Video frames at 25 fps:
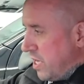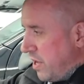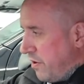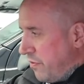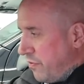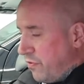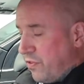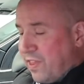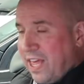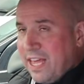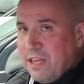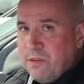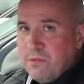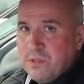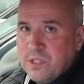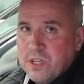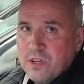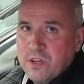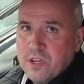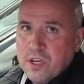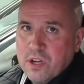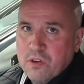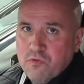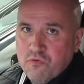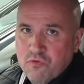
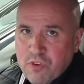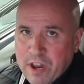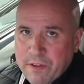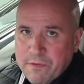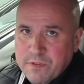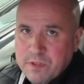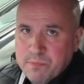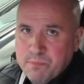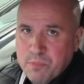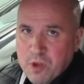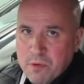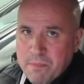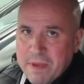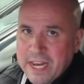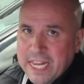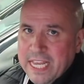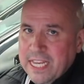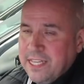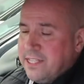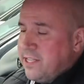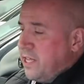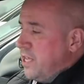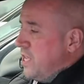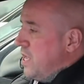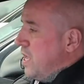1000 revs per
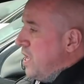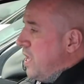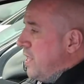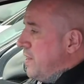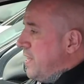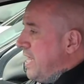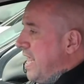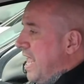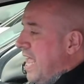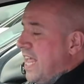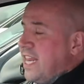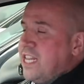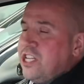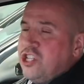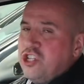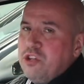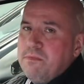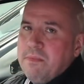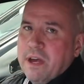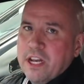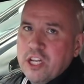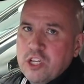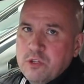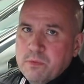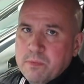minute, the engine
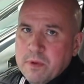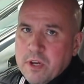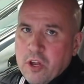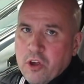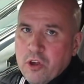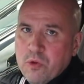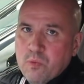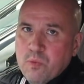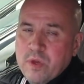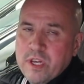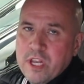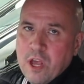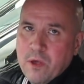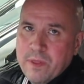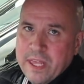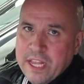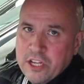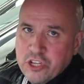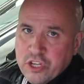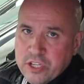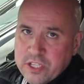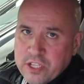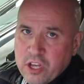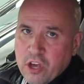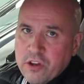management light, we know the
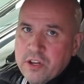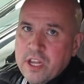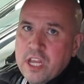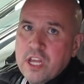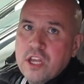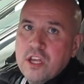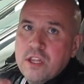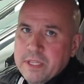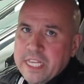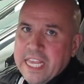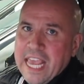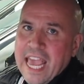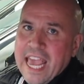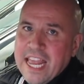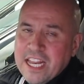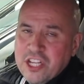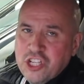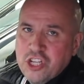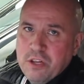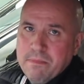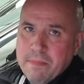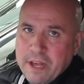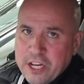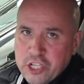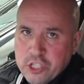engine's on, the
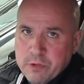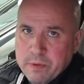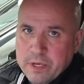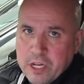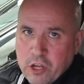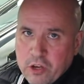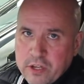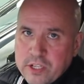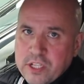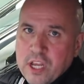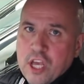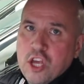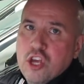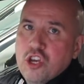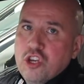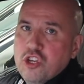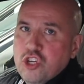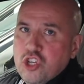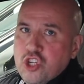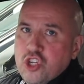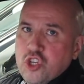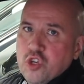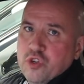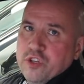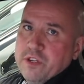engine management light
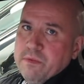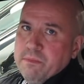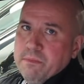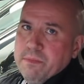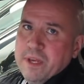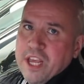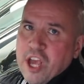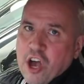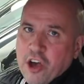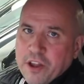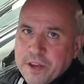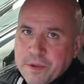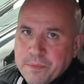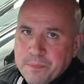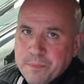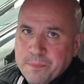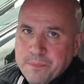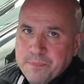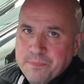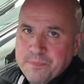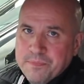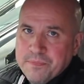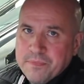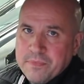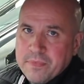shouldn't be on.
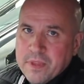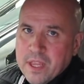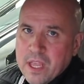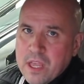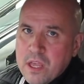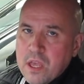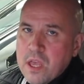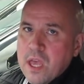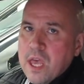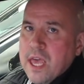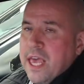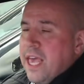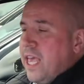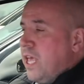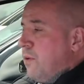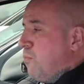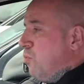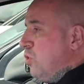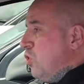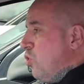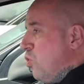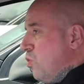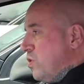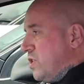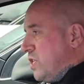
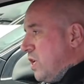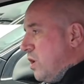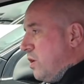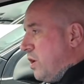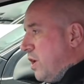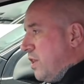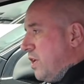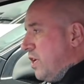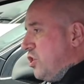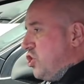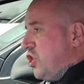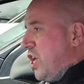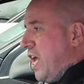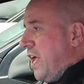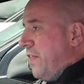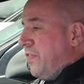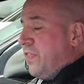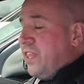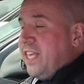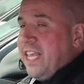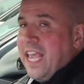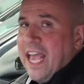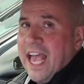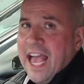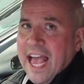We're also going to check
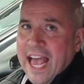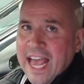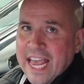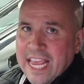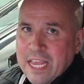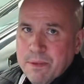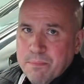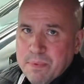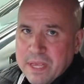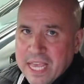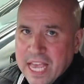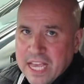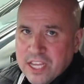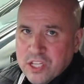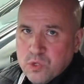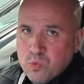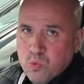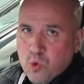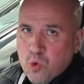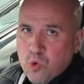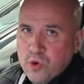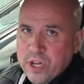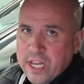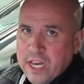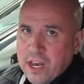the ABS
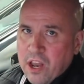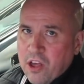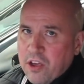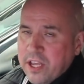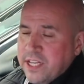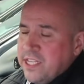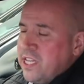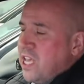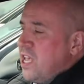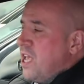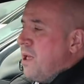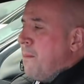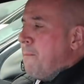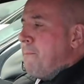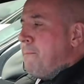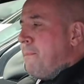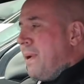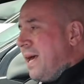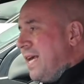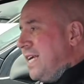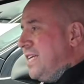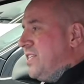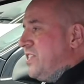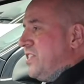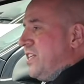warning light.
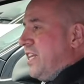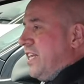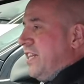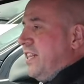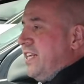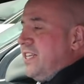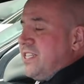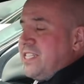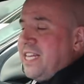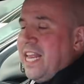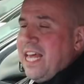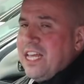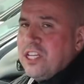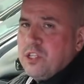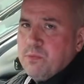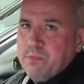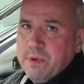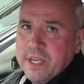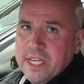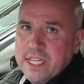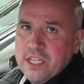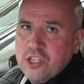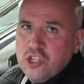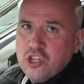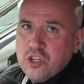Basically, this last
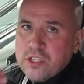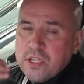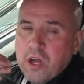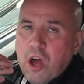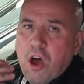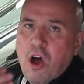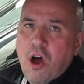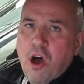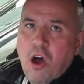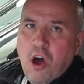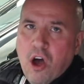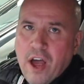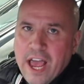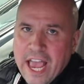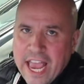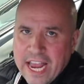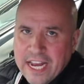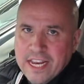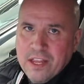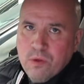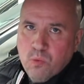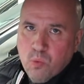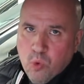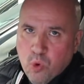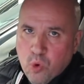bit is just, are
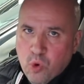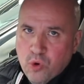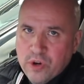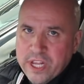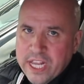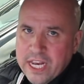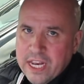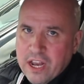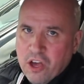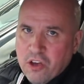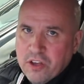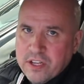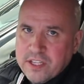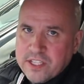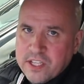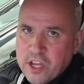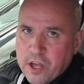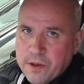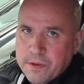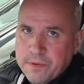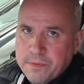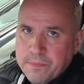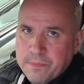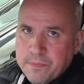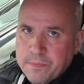any warning lights
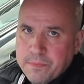on?